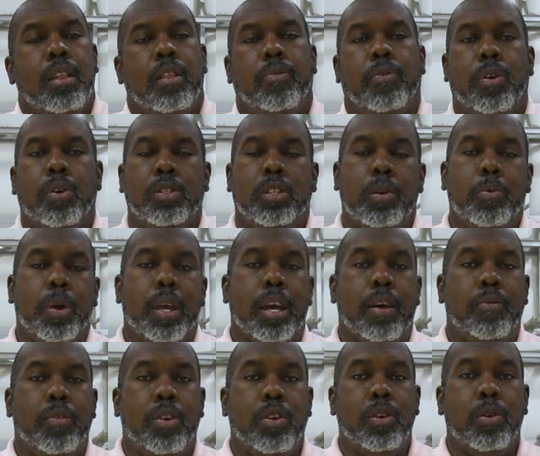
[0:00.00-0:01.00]
First thing we
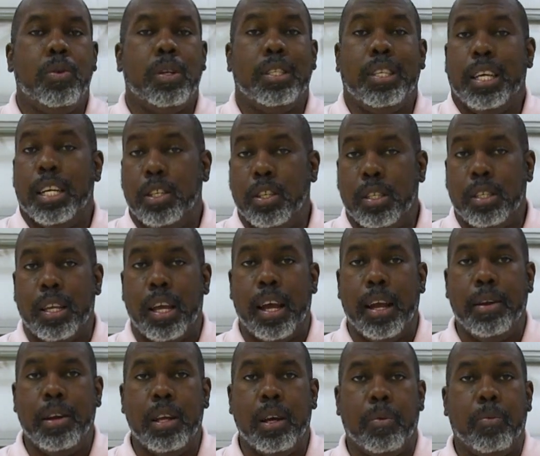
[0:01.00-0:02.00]
have to do is get you
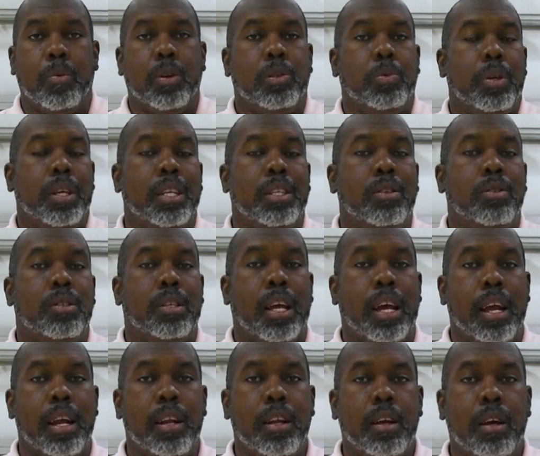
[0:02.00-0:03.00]
signed up. Once we get you
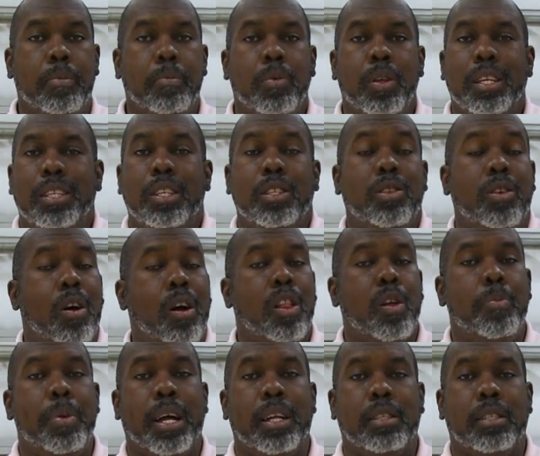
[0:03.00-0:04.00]
signed up, it's just all
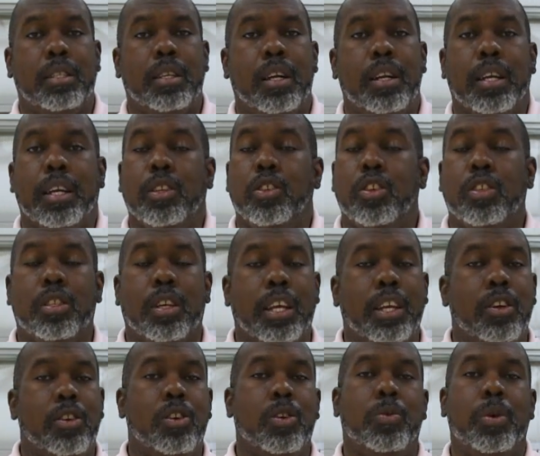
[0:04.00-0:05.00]
about studying, just like
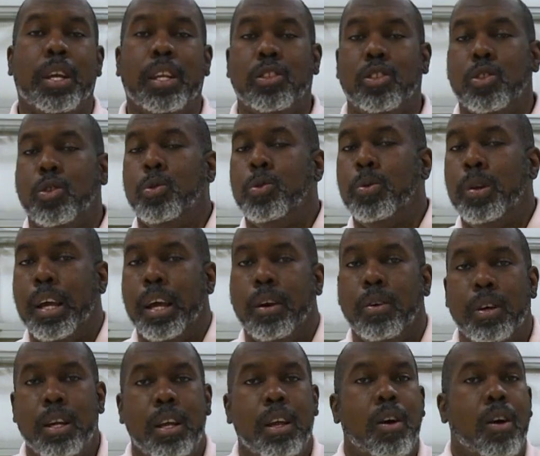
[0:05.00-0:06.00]
you're doing in school
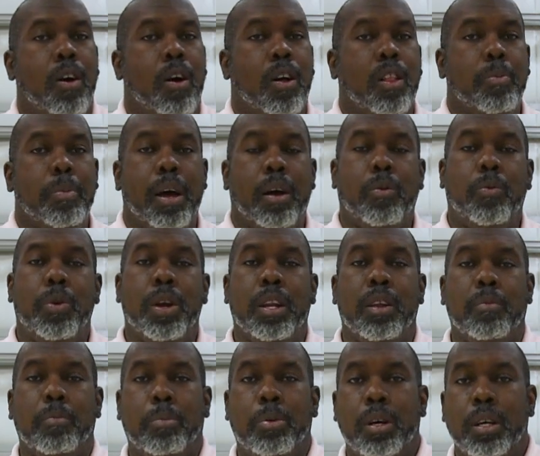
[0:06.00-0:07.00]
now. All about
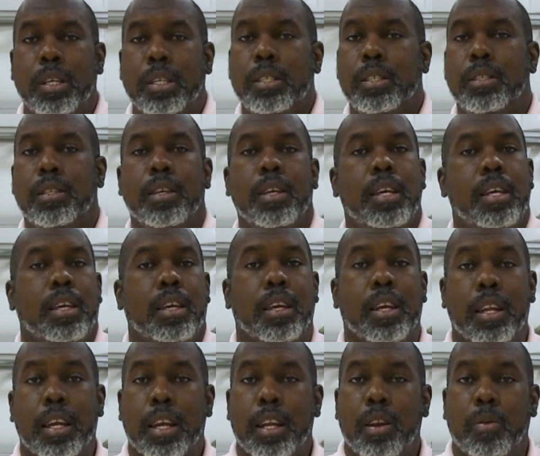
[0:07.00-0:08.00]
reading books,
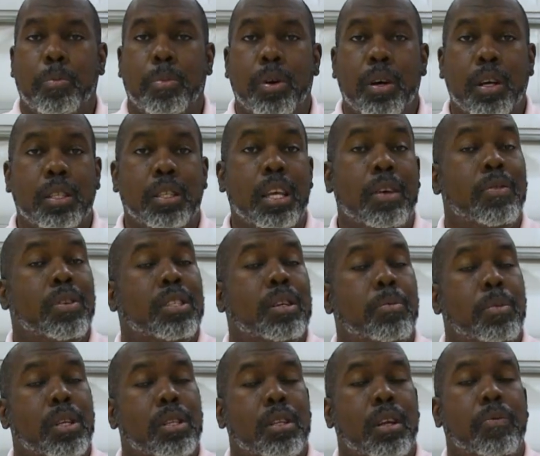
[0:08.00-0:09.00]
getting into books. Even
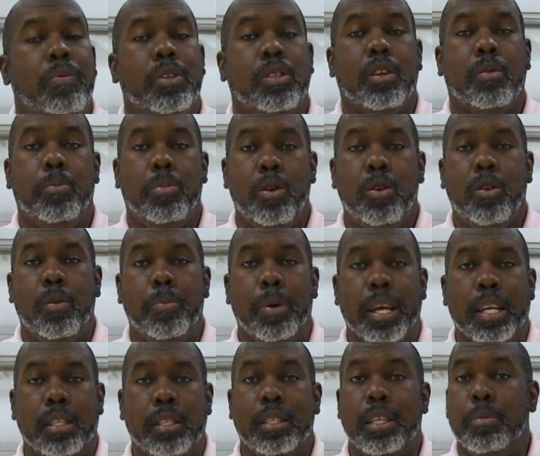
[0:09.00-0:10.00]
some of the stuff is
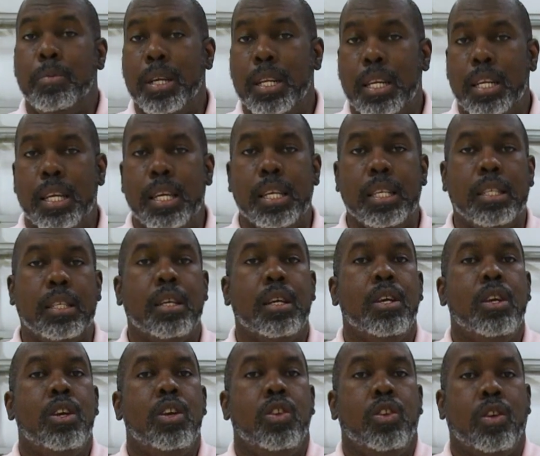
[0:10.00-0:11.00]
computer-based, CBTs.
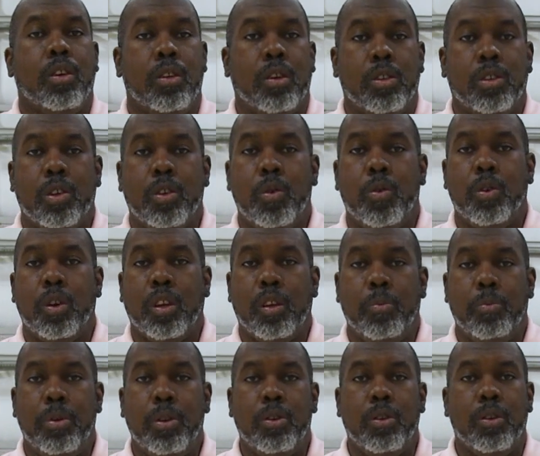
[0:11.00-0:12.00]
You can also go on the
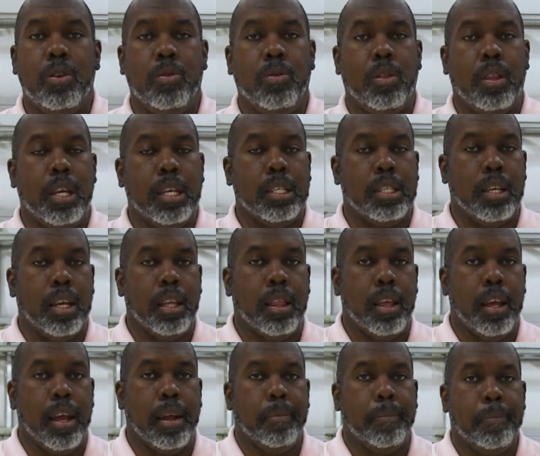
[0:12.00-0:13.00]
computer and do things like
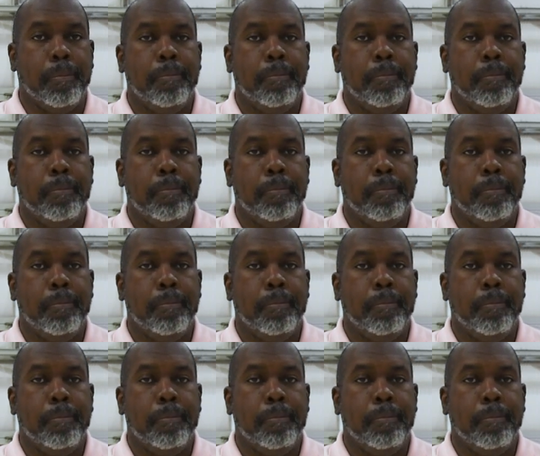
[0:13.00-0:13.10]
that.